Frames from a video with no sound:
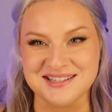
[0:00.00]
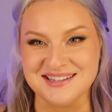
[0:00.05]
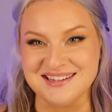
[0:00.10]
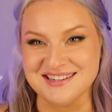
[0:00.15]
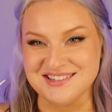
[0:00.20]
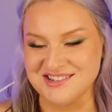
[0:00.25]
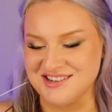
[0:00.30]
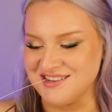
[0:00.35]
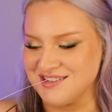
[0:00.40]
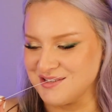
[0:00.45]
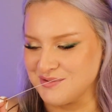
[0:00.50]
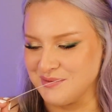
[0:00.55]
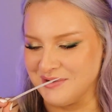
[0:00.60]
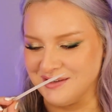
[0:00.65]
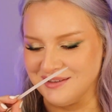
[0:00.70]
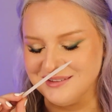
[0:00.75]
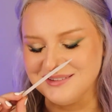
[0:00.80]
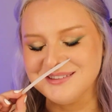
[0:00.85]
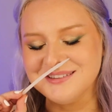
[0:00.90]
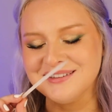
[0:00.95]
addition as
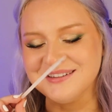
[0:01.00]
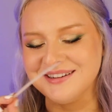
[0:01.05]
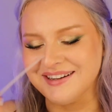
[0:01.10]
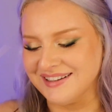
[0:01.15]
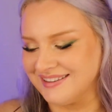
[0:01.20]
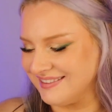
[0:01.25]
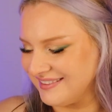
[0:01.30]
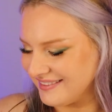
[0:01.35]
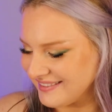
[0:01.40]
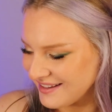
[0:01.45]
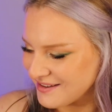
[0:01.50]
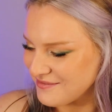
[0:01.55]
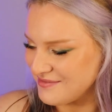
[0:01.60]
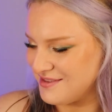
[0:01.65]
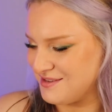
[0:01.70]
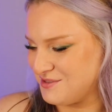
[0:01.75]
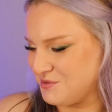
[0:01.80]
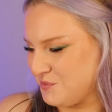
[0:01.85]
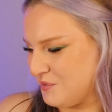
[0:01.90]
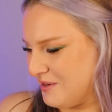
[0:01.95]
well. Oh, I love
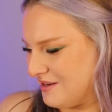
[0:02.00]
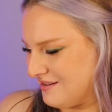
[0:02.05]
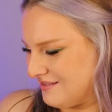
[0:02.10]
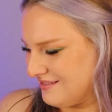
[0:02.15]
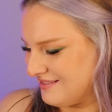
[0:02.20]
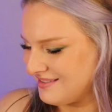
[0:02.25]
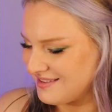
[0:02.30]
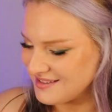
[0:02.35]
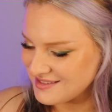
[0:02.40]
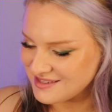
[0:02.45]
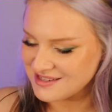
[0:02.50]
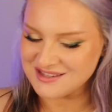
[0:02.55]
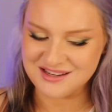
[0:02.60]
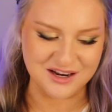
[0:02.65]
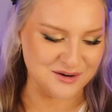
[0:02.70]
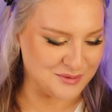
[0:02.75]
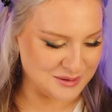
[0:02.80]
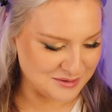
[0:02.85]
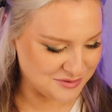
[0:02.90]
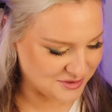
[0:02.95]
this one. This is
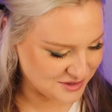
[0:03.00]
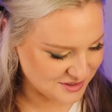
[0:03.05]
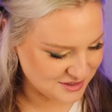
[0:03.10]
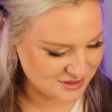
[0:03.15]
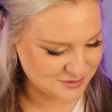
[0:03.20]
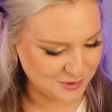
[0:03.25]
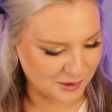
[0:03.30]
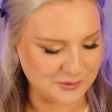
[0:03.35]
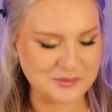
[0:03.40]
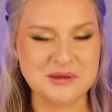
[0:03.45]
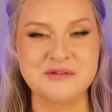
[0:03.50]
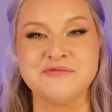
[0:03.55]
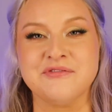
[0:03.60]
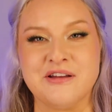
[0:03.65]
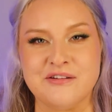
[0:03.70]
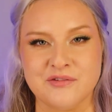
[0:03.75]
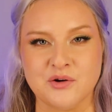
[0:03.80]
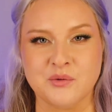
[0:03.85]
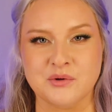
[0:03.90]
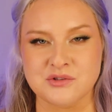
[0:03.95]
probably my
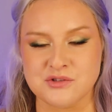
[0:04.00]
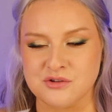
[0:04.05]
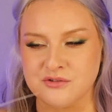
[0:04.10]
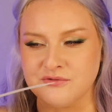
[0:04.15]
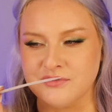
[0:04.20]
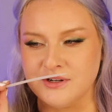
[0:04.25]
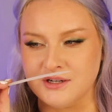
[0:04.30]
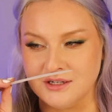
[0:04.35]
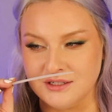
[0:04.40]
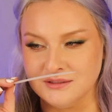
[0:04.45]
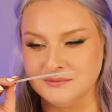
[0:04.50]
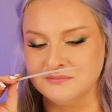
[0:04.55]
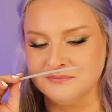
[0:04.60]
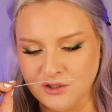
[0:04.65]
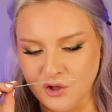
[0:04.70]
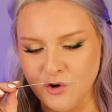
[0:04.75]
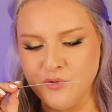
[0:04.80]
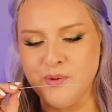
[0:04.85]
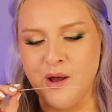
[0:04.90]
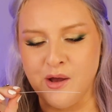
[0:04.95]
favorite one so far.
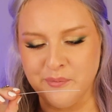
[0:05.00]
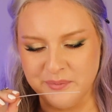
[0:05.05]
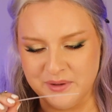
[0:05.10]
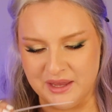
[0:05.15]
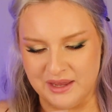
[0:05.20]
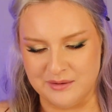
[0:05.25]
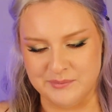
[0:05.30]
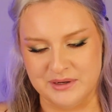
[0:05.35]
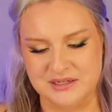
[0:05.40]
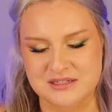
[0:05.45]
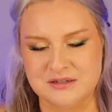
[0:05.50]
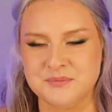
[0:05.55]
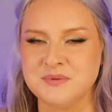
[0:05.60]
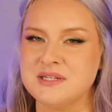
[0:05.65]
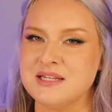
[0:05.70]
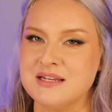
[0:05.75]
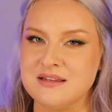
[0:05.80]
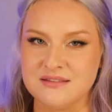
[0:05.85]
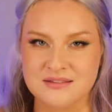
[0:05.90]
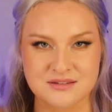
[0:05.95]
L'Eau Papier by
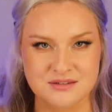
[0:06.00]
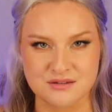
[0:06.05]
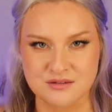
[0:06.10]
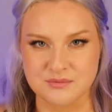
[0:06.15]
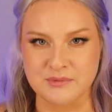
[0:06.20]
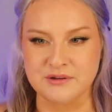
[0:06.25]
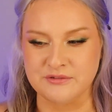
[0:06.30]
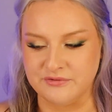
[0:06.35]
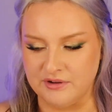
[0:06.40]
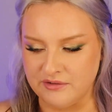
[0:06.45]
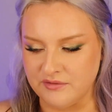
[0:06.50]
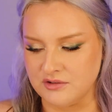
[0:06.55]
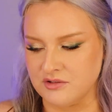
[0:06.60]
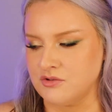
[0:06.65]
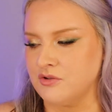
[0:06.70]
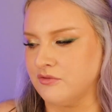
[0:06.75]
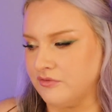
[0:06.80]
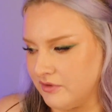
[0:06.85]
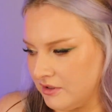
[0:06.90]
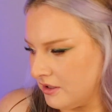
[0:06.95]
Diptyque. This is my favorite
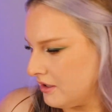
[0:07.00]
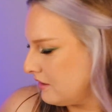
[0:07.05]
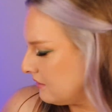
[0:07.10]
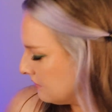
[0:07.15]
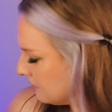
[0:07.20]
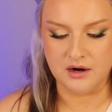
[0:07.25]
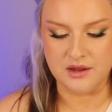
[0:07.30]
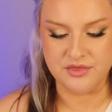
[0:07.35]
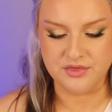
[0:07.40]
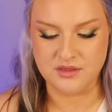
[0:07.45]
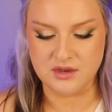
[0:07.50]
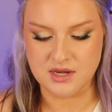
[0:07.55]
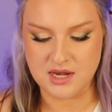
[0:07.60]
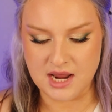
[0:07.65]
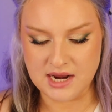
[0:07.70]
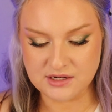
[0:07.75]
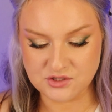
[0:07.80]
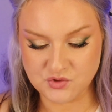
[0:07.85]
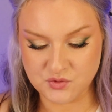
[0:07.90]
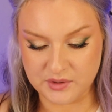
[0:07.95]
so far. All right, the
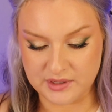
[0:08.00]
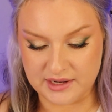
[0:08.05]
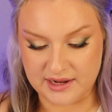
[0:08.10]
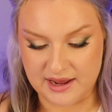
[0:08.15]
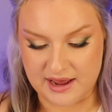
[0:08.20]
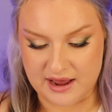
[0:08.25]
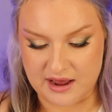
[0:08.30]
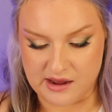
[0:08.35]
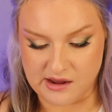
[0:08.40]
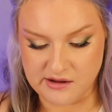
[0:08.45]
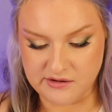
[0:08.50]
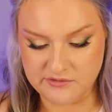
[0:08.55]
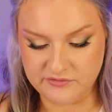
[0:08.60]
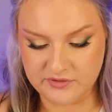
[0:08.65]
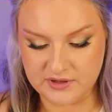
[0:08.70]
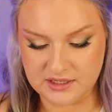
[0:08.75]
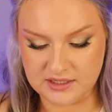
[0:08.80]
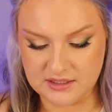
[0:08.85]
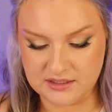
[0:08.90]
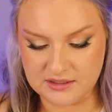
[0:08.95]
next one I have
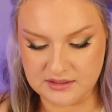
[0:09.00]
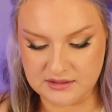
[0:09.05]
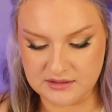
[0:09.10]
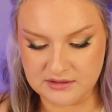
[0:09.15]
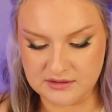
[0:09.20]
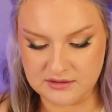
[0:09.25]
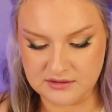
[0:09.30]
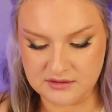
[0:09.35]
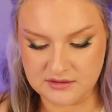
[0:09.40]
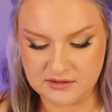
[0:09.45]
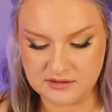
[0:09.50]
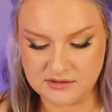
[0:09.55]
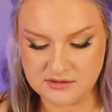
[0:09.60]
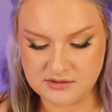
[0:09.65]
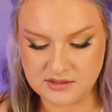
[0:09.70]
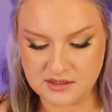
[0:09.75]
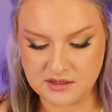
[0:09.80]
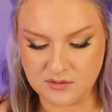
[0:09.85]
is